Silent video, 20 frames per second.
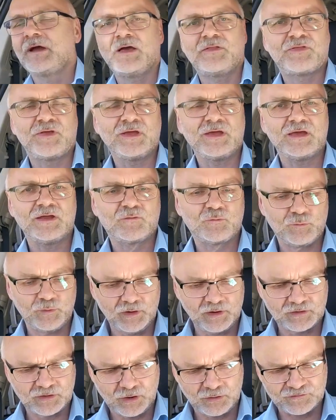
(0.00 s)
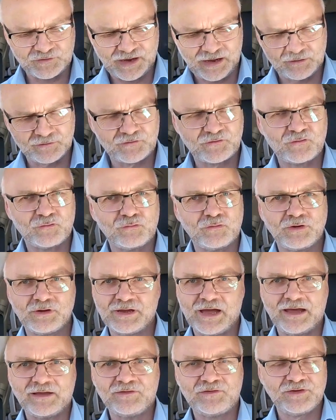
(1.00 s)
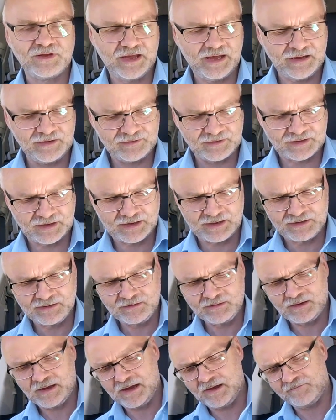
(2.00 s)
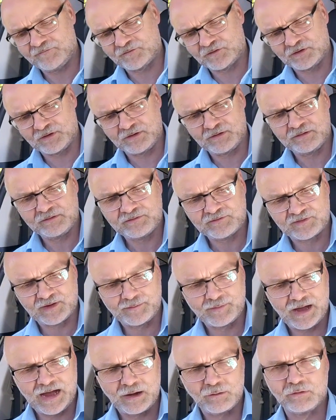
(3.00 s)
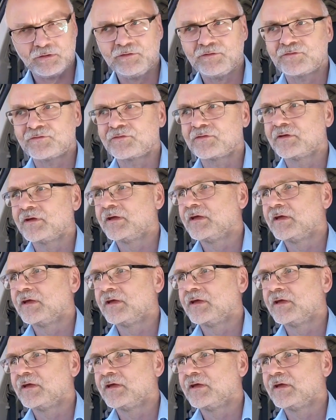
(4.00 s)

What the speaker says: I think it will go down to 98 again after some hours,